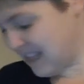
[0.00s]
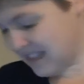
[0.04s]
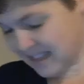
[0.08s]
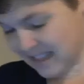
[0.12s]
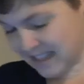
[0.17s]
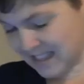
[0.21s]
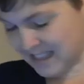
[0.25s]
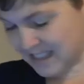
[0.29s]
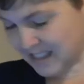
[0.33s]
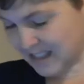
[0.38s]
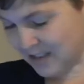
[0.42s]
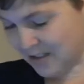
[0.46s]

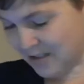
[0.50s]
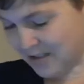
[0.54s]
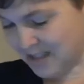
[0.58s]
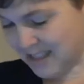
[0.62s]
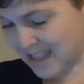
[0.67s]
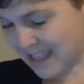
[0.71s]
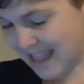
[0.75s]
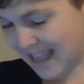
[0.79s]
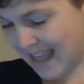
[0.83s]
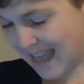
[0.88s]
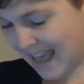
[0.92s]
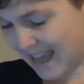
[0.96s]
Let's go
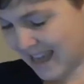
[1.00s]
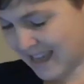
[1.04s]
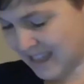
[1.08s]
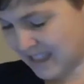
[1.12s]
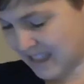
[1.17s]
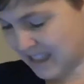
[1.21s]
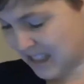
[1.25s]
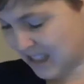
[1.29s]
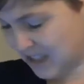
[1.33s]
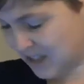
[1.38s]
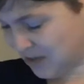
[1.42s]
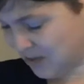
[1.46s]
to that
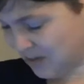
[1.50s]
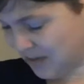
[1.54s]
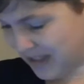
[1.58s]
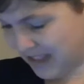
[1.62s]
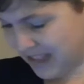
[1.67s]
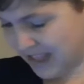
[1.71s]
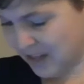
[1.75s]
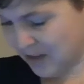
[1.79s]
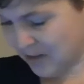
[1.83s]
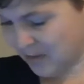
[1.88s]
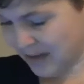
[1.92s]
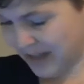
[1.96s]
just
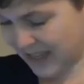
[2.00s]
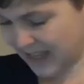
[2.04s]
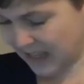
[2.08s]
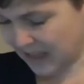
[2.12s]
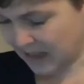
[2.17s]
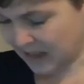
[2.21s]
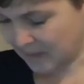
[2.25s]
really quick.